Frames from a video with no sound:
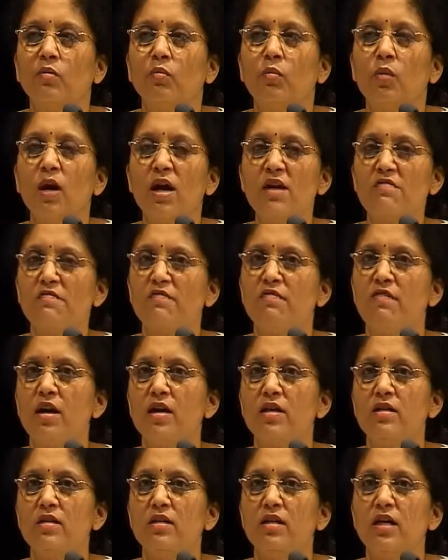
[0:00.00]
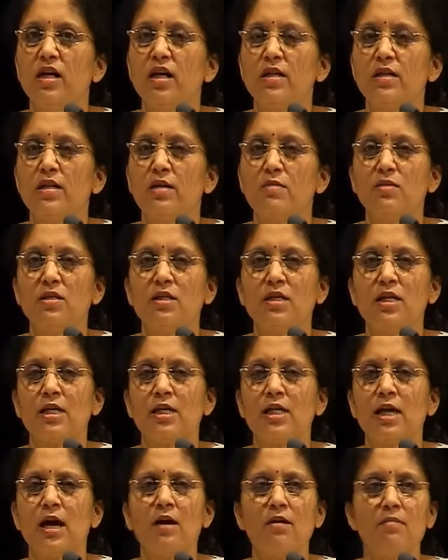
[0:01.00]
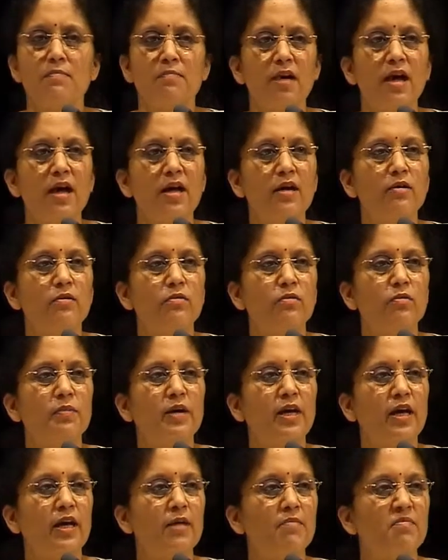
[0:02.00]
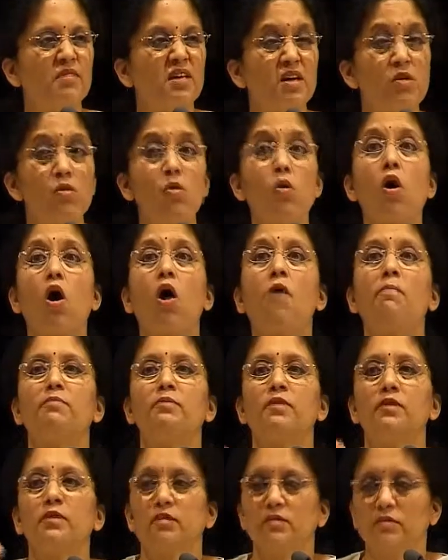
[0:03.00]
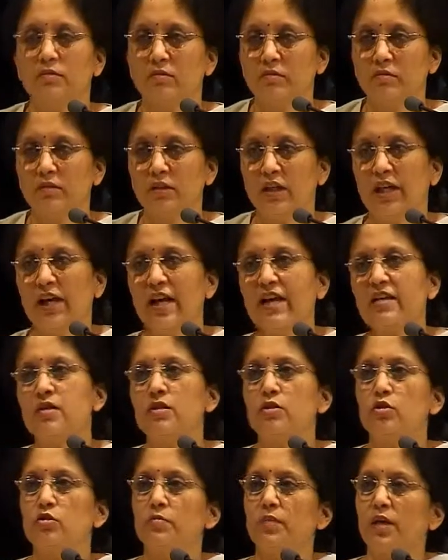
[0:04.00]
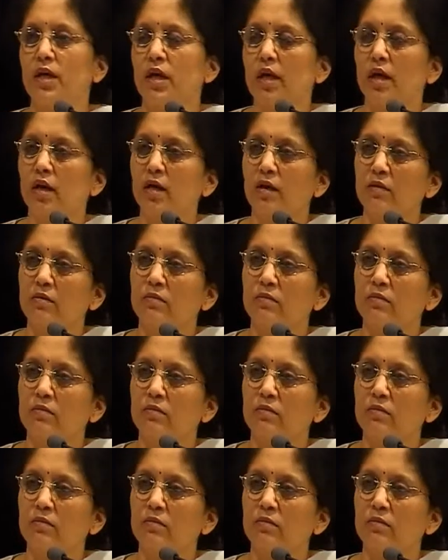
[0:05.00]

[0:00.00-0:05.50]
one fine day, there was a young man who became king, who elected to be king.